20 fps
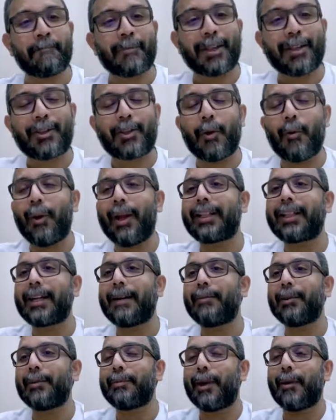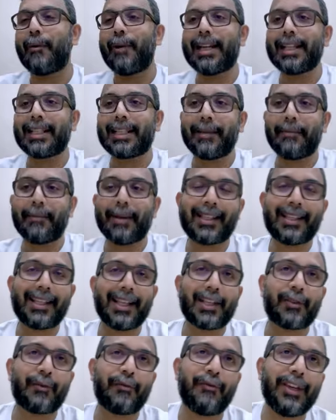So welcome to my Wednesday
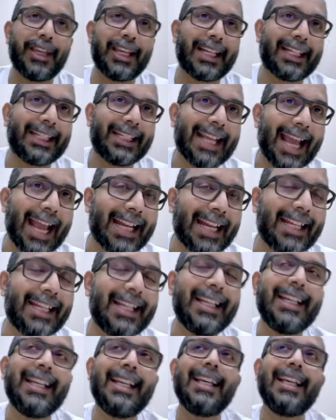message week 10.